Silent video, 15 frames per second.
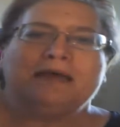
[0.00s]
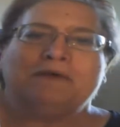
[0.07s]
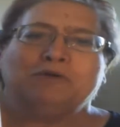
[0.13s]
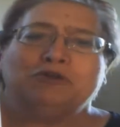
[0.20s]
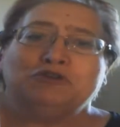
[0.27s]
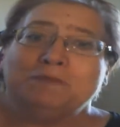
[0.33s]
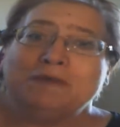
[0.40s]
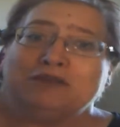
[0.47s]
I
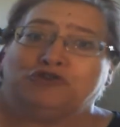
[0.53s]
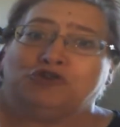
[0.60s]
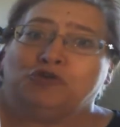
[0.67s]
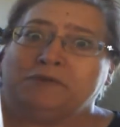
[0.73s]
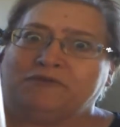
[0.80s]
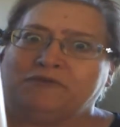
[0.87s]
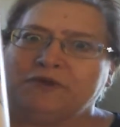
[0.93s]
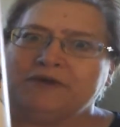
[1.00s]
wanted to make sure
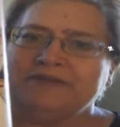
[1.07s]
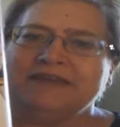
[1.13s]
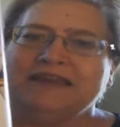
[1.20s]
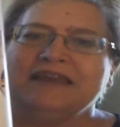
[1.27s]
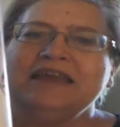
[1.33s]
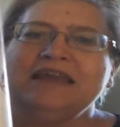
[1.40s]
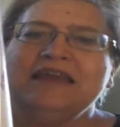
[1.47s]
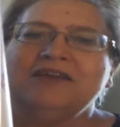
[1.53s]
before I
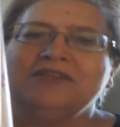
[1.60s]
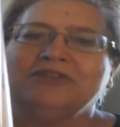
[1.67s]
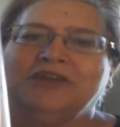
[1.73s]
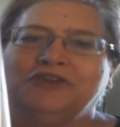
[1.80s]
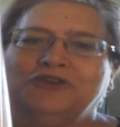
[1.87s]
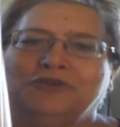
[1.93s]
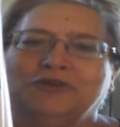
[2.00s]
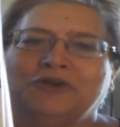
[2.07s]
said
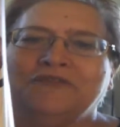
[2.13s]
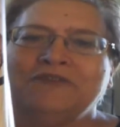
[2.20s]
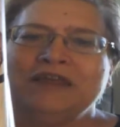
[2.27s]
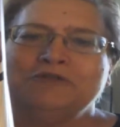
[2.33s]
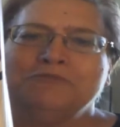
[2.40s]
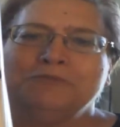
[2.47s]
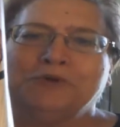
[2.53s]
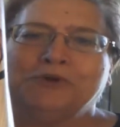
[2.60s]
the Duke of
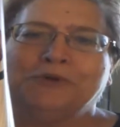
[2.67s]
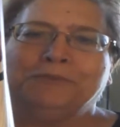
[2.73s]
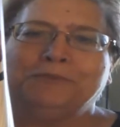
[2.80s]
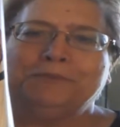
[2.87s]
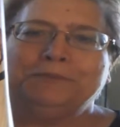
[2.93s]
Edinburgh.